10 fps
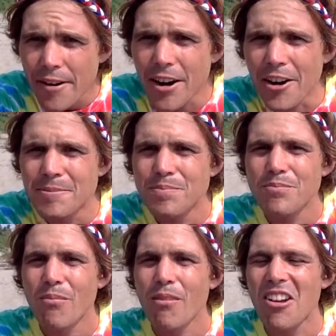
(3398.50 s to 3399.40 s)
Oh,
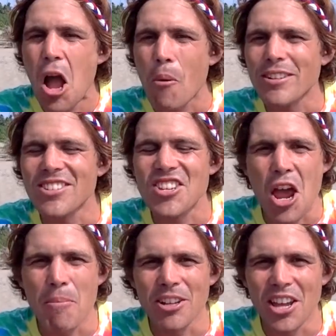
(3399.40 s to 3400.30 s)
what does the
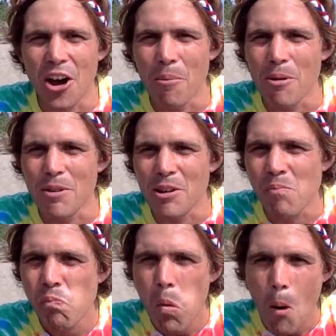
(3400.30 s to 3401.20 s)
M on the helmet mean?
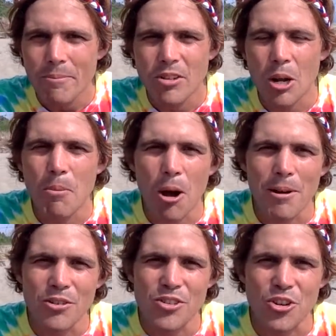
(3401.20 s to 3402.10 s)
When I bought my
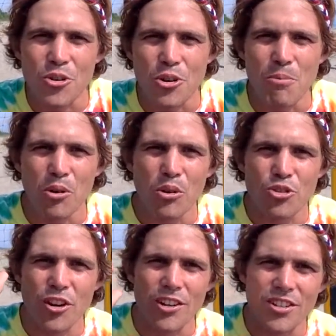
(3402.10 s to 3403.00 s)
new scooter, Motor
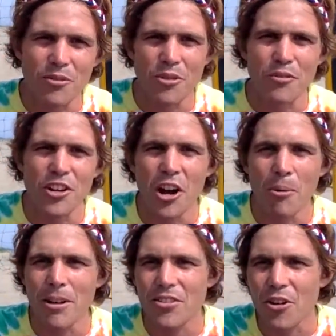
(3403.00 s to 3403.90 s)
Trade just gave a free
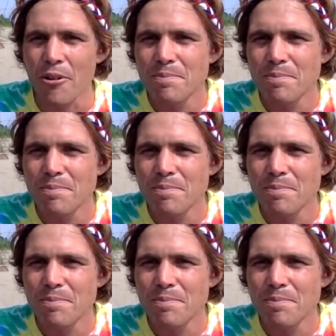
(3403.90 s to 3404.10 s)
helmet. So,